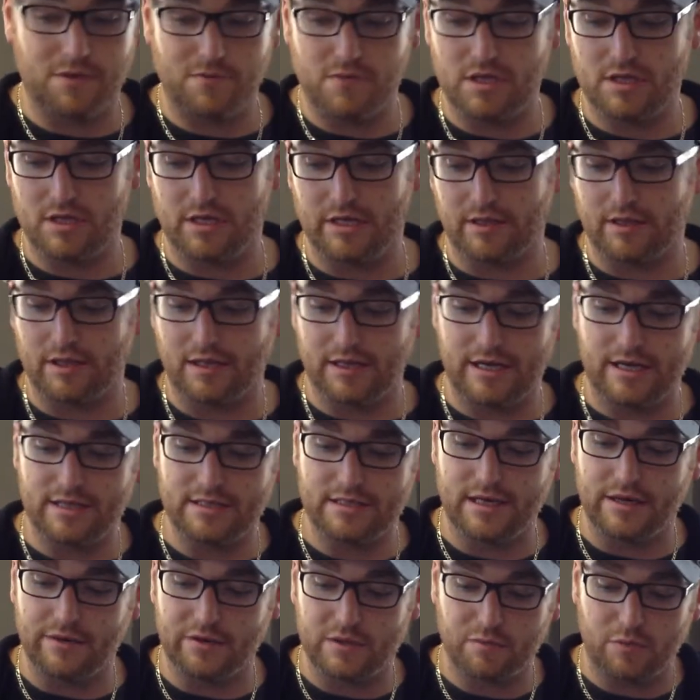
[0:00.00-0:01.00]
I mean. Like the guys
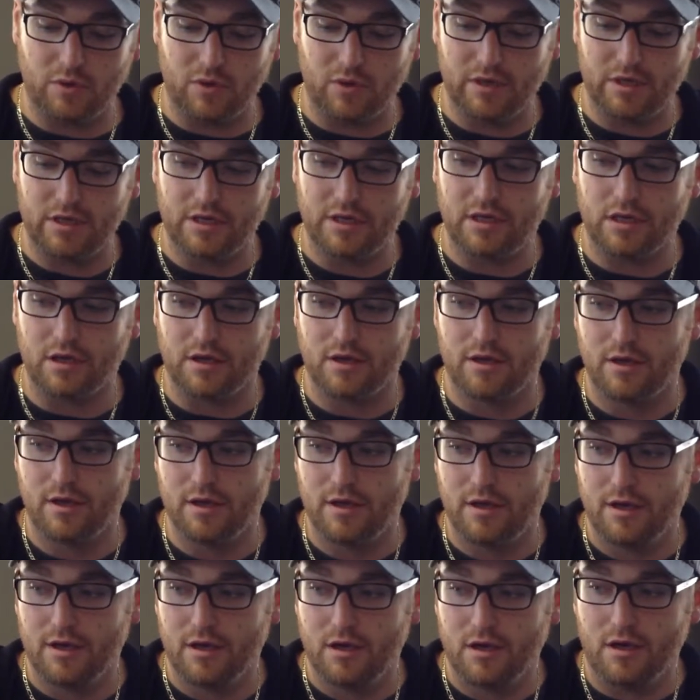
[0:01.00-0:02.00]
that I was playing
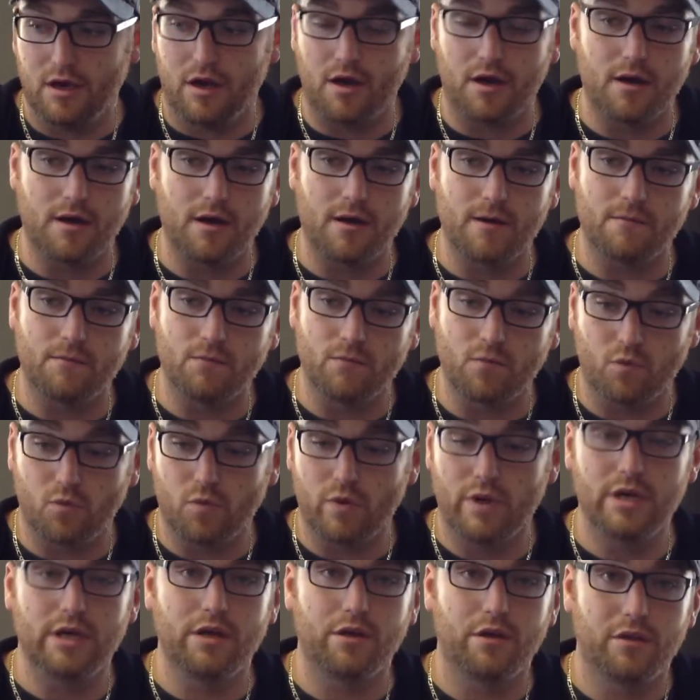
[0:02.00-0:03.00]

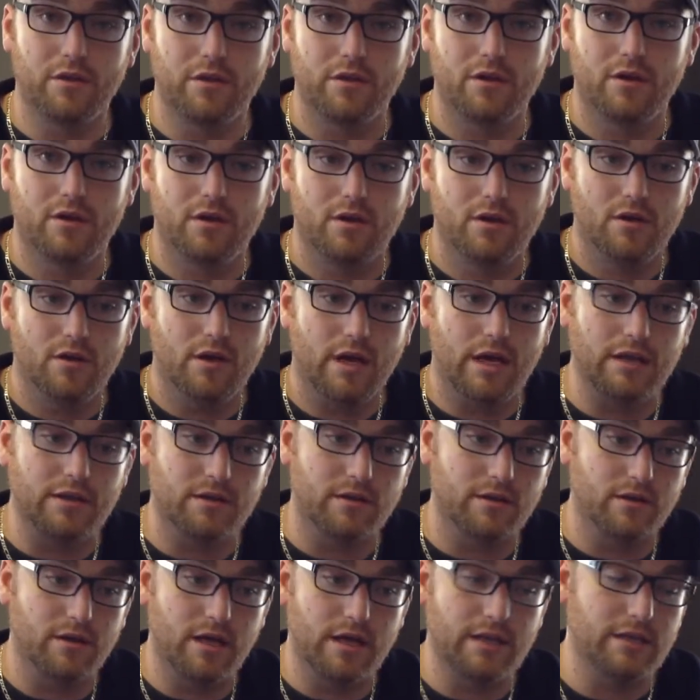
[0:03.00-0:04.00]
with at
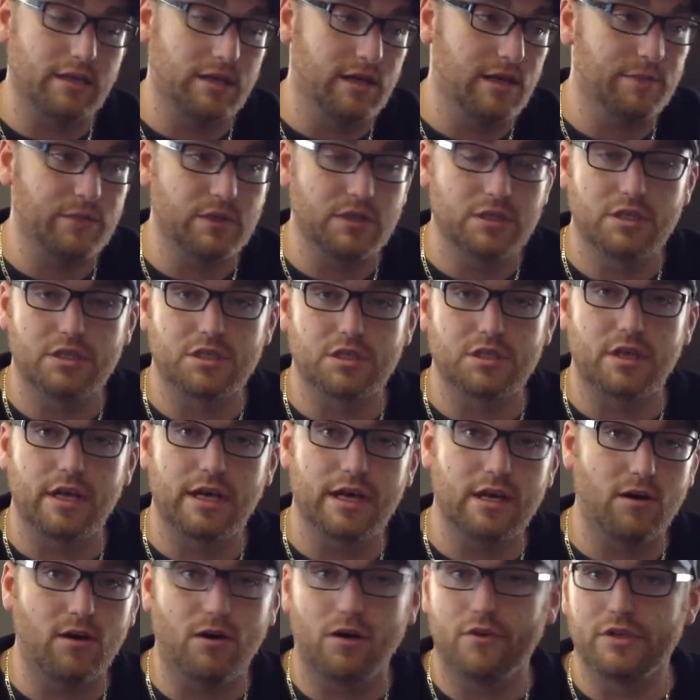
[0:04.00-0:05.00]
the competition
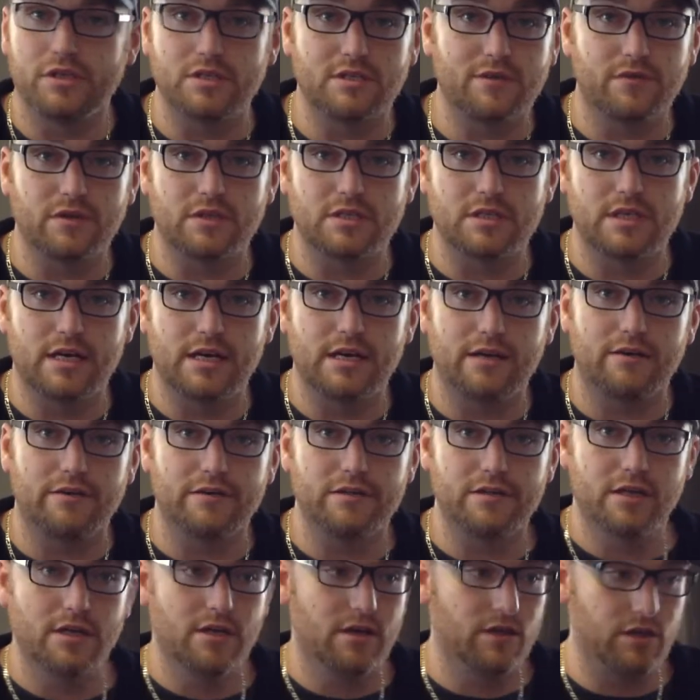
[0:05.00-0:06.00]
had all these different
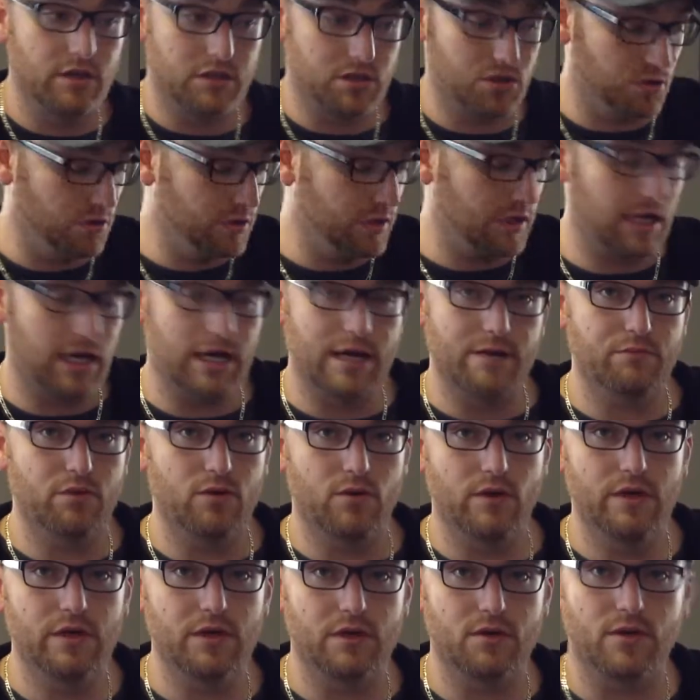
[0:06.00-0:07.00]
styles. The tuning I'm
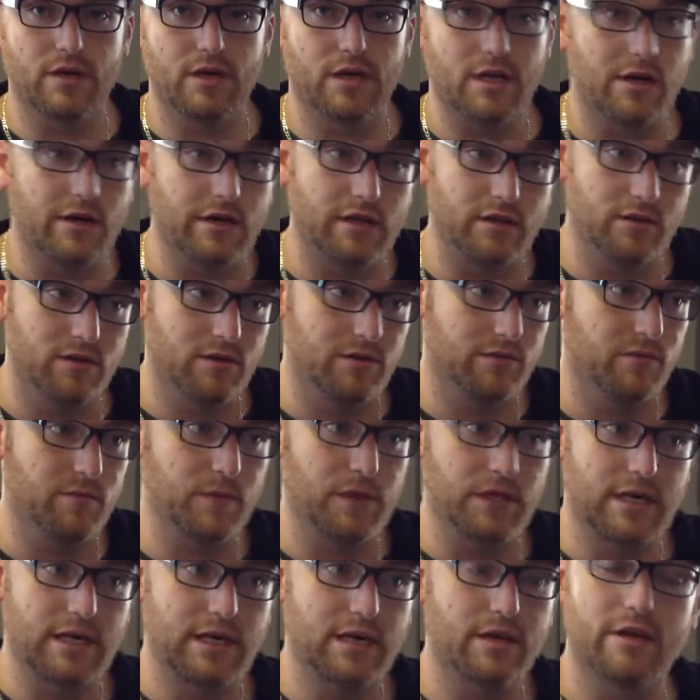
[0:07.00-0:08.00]
playing in right now, I learned from a
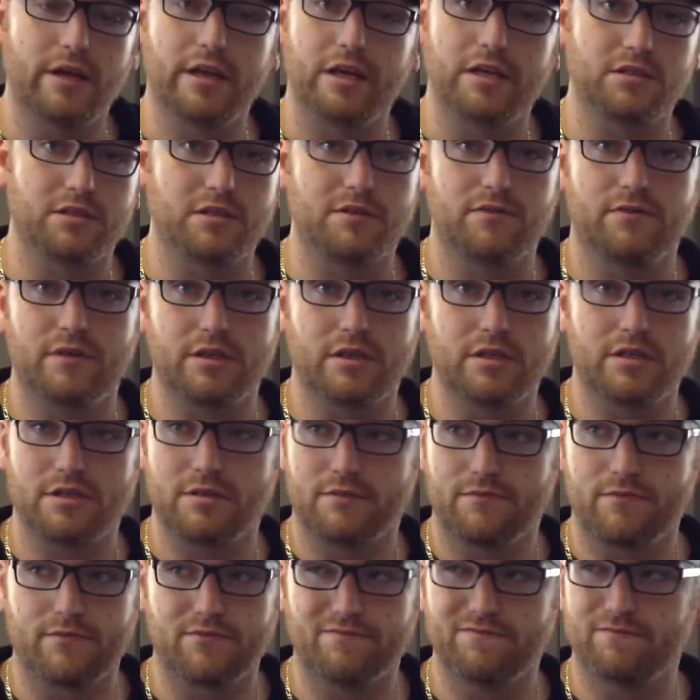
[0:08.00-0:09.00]
guy that actually finished
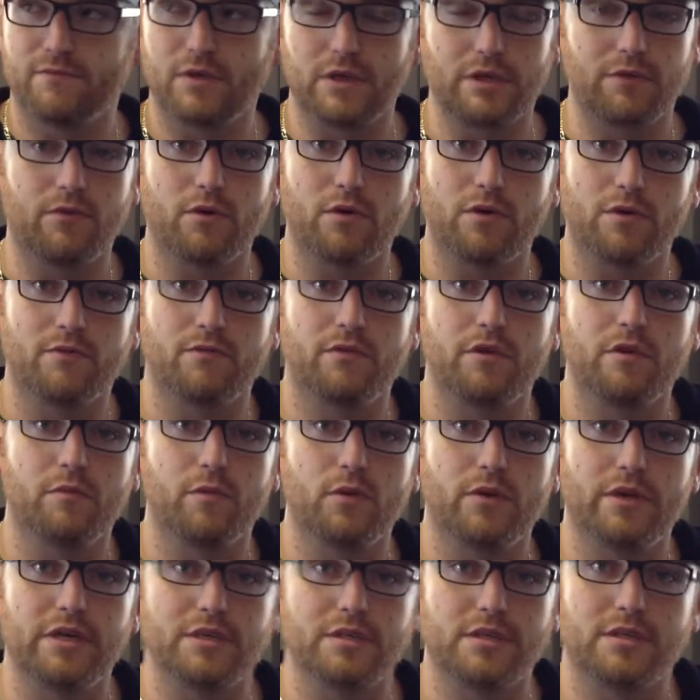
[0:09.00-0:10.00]
like 4th or 5th
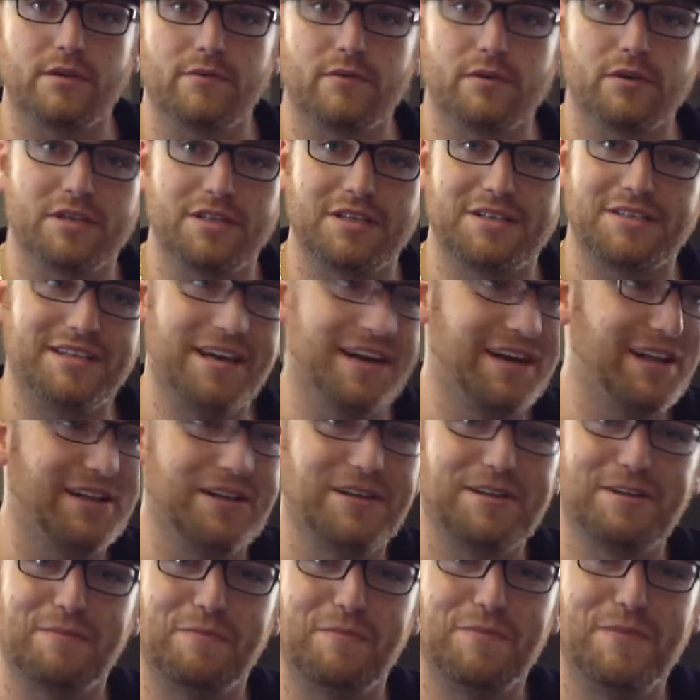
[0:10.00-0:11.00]
place. I never did tell
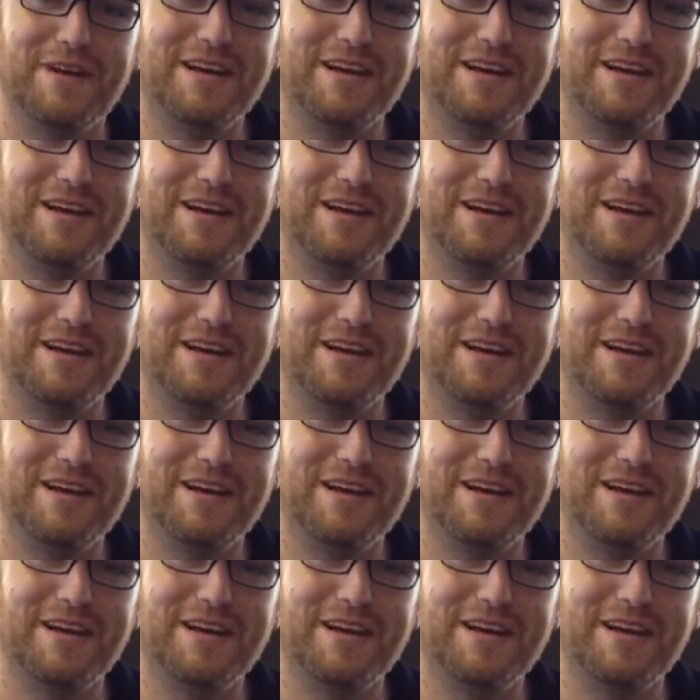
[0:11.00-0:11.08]
him.